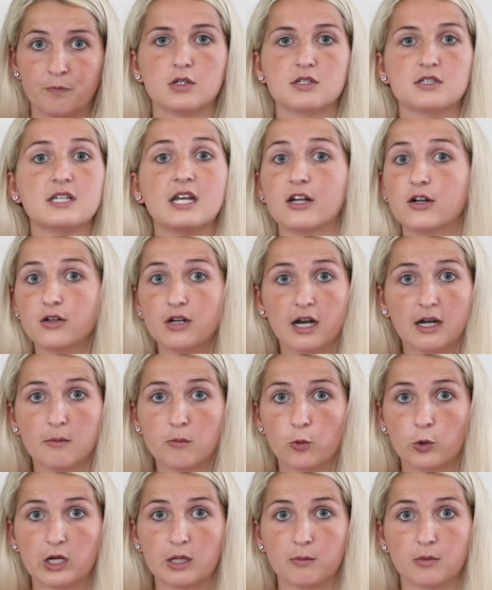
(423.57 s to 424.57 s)
Say you're not
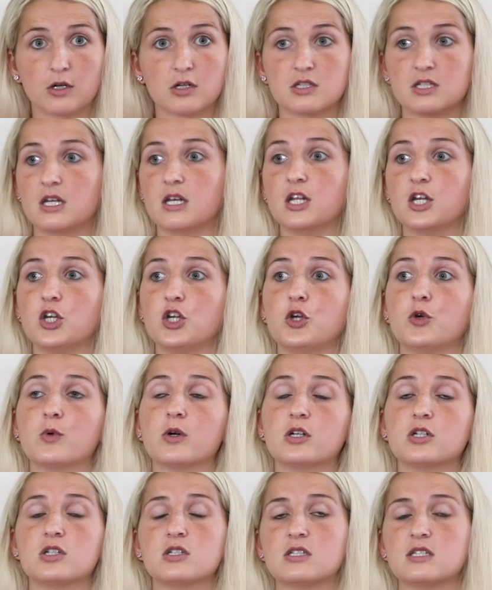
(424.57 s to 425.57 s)
a morning person and you
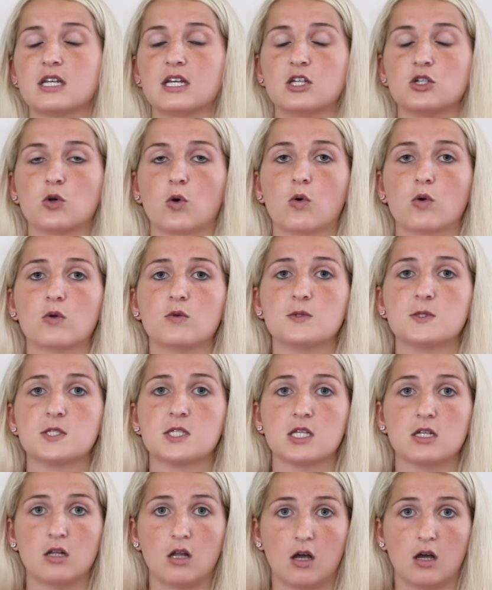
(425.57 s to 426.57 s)
are just a total
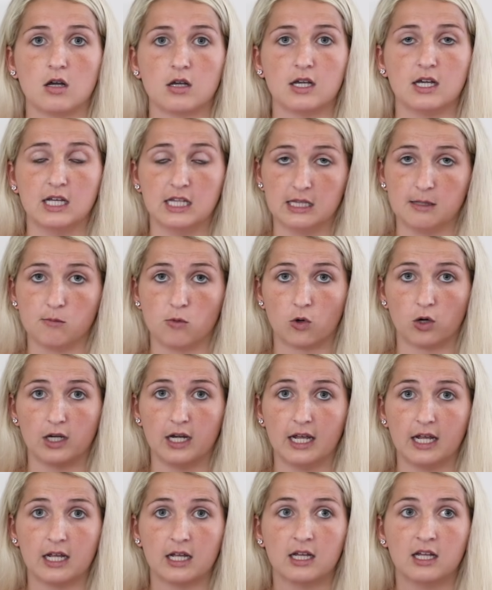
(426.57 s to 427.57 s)
slug in the
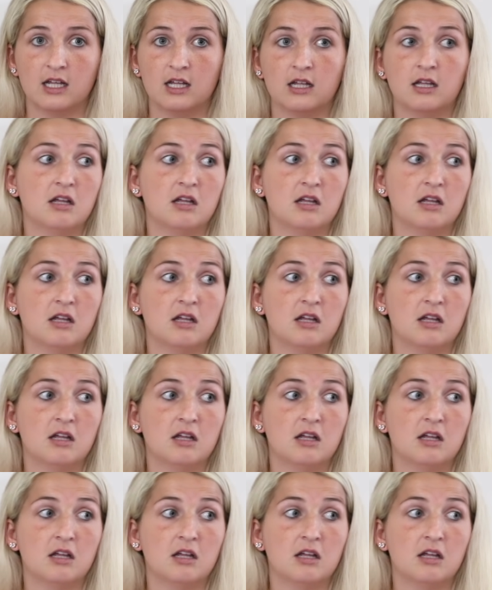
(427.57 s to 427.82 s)
morning.